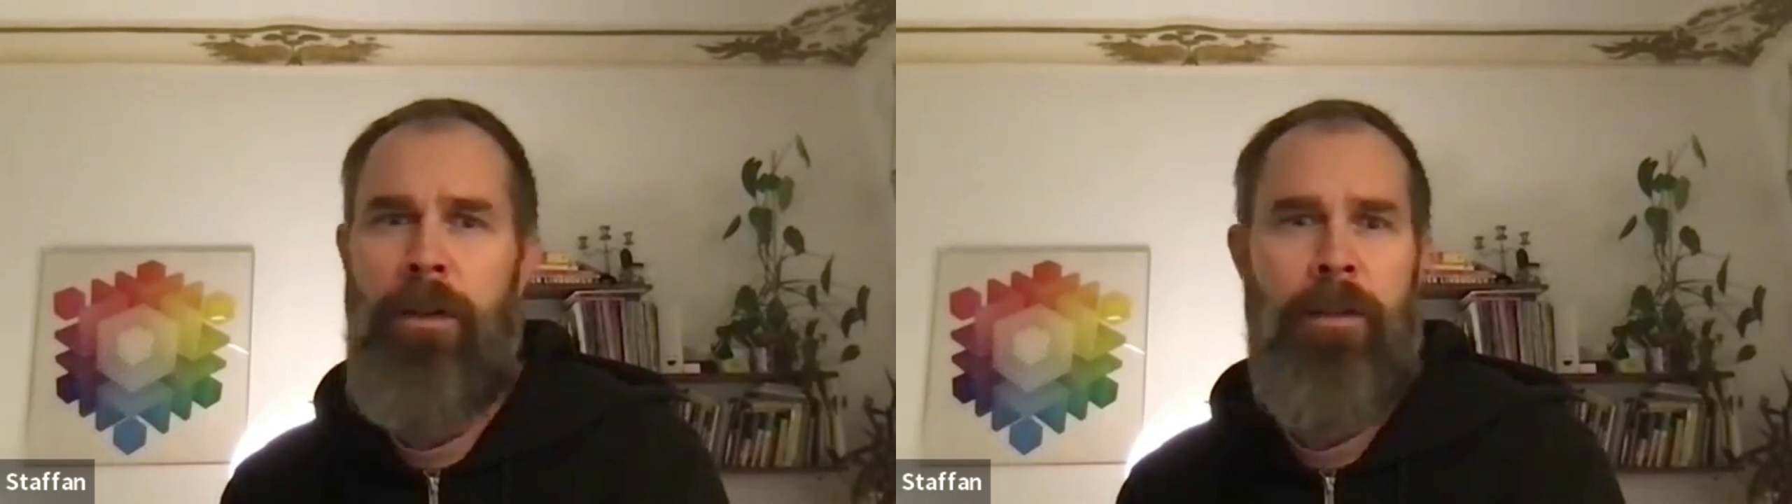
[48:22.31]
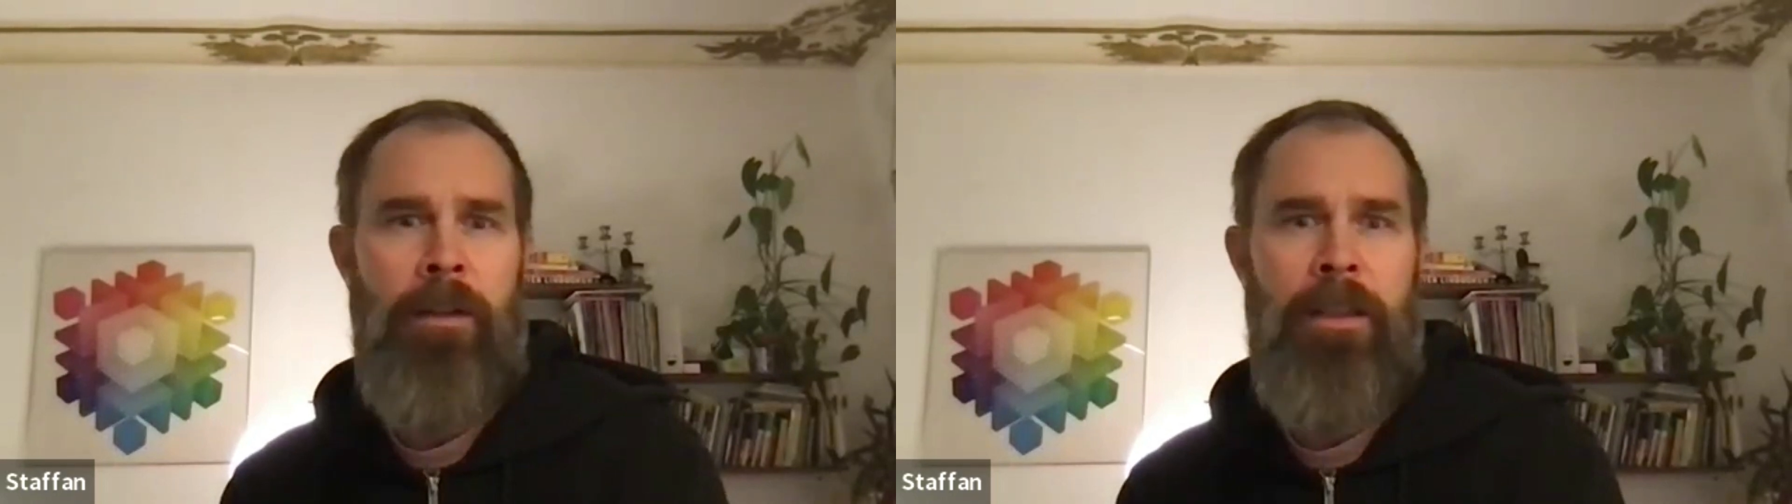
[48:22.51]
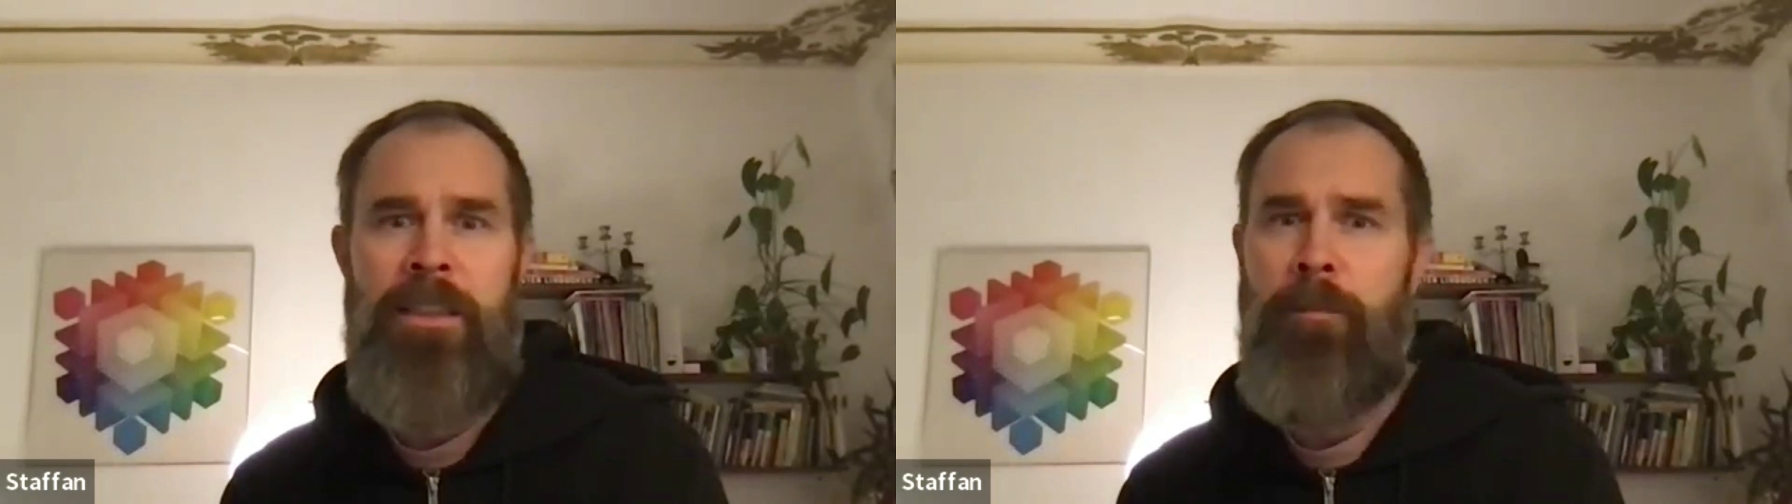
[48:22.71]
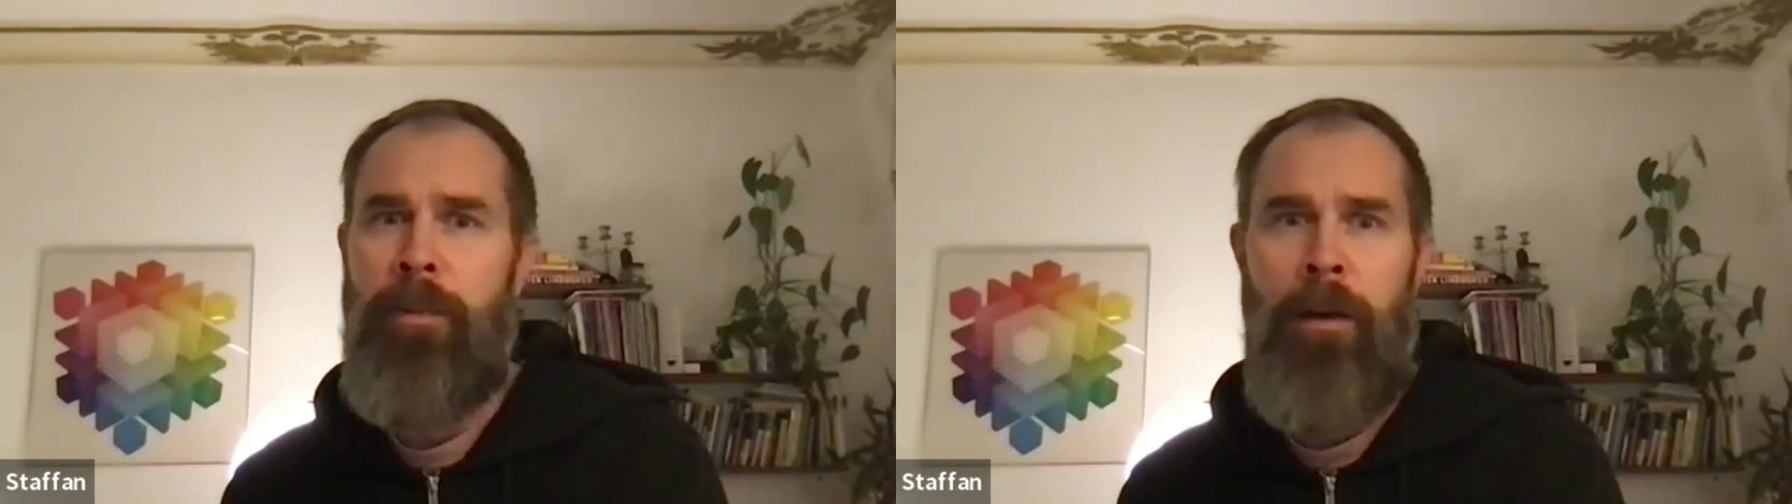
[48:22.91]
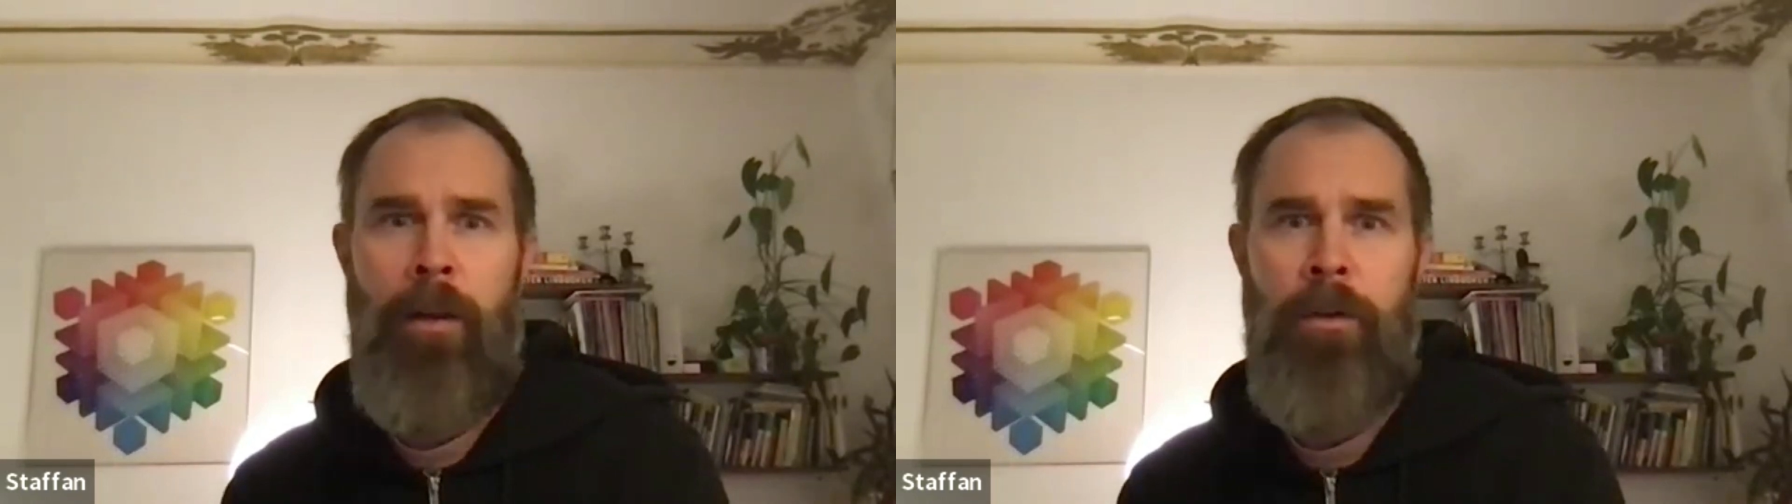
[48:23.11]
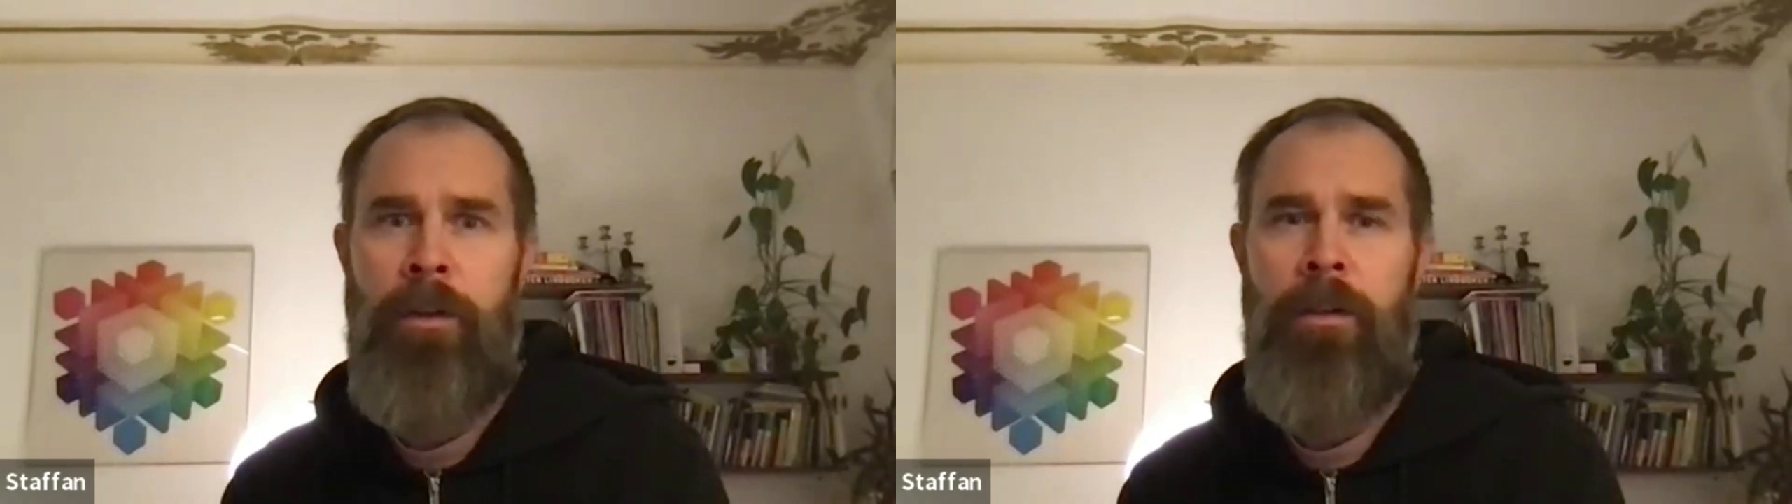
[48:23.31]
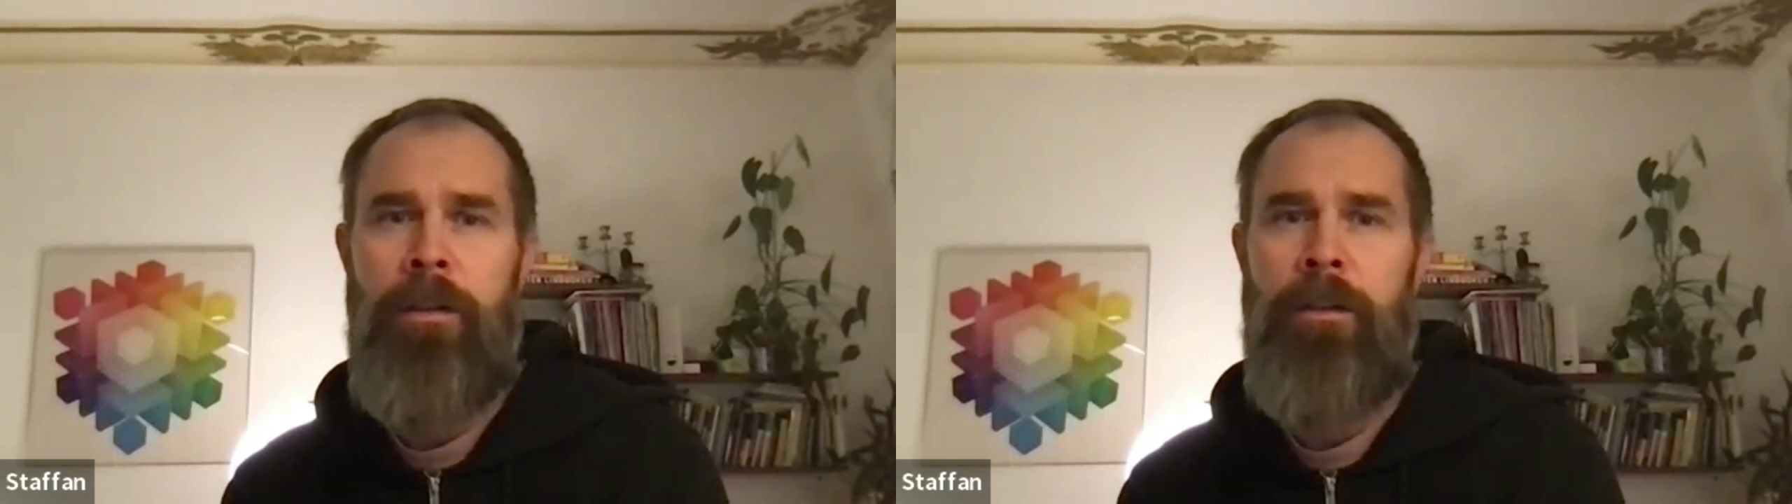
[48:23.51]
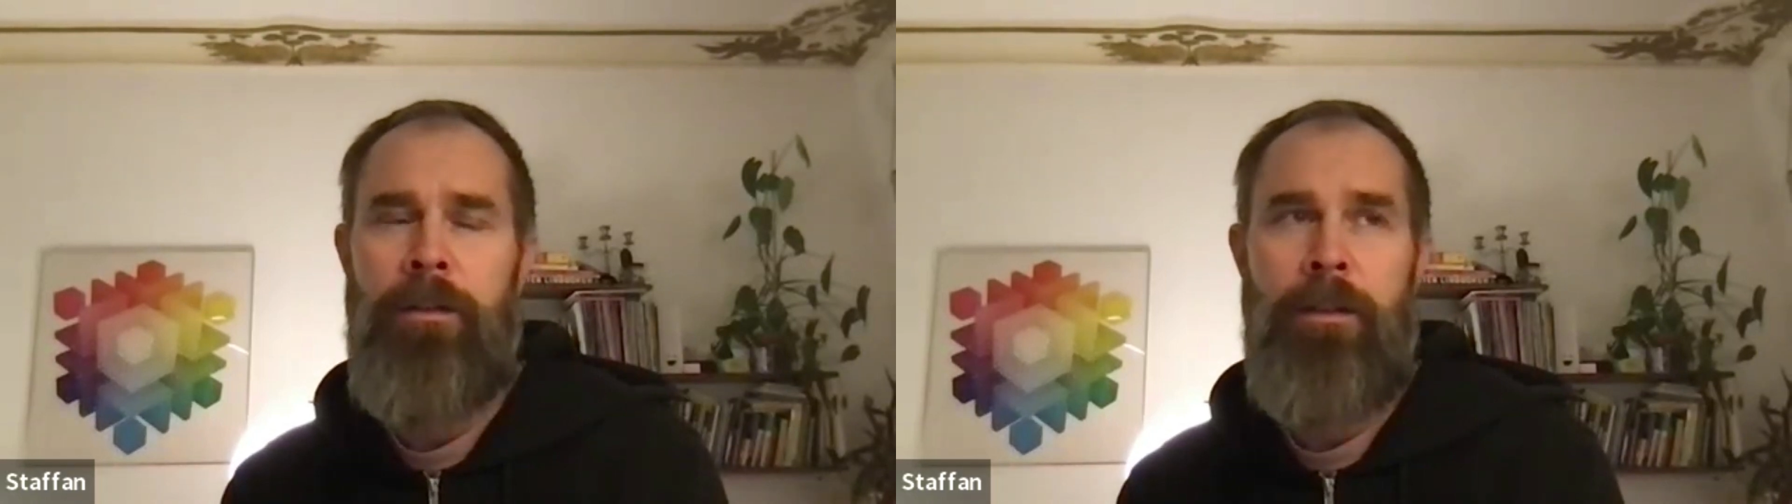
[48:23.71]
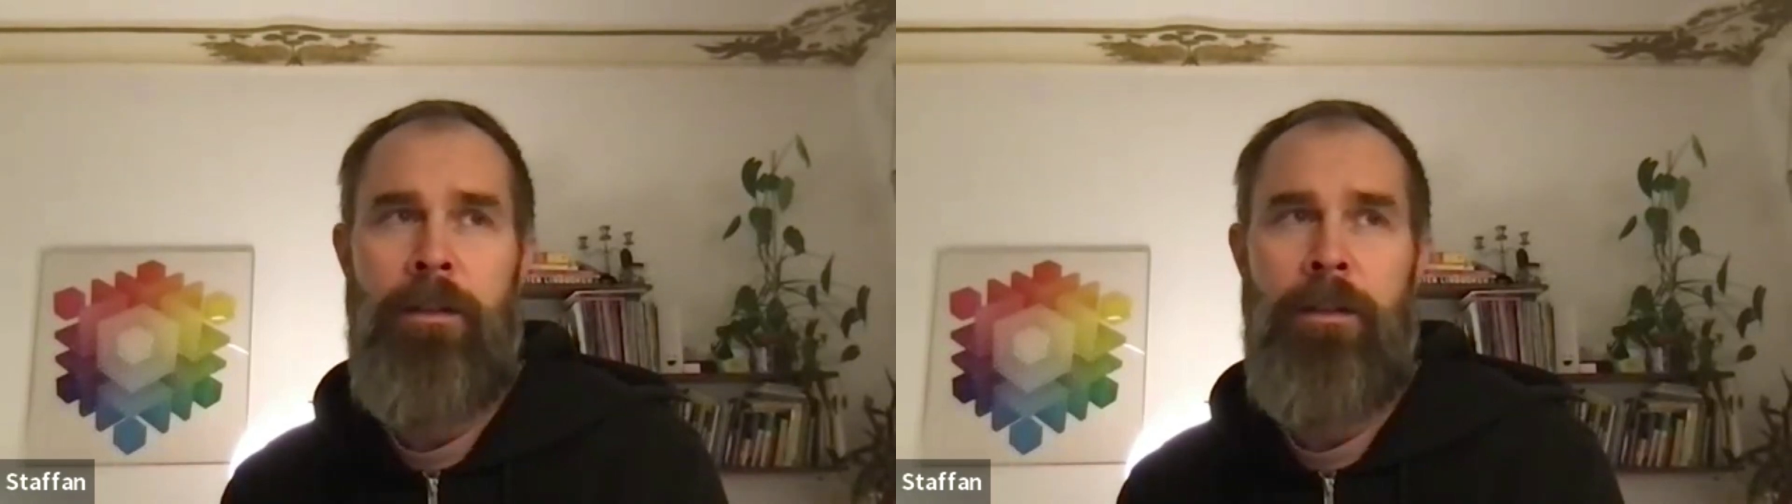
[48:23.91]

has exploded